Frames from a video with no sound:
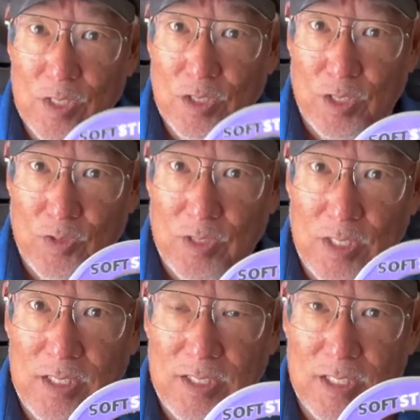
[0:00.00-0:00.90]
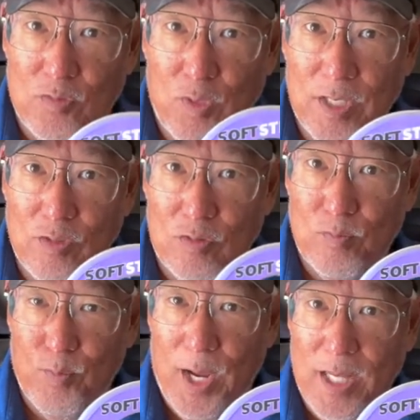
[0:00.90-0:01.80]
So this is one of those
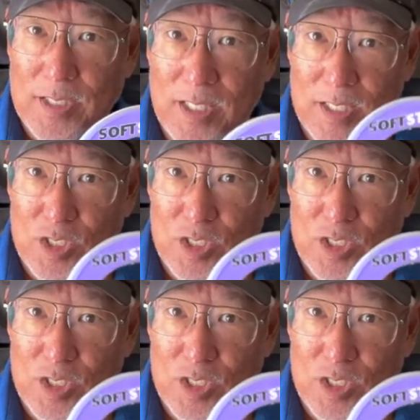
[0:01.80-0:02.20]
brands that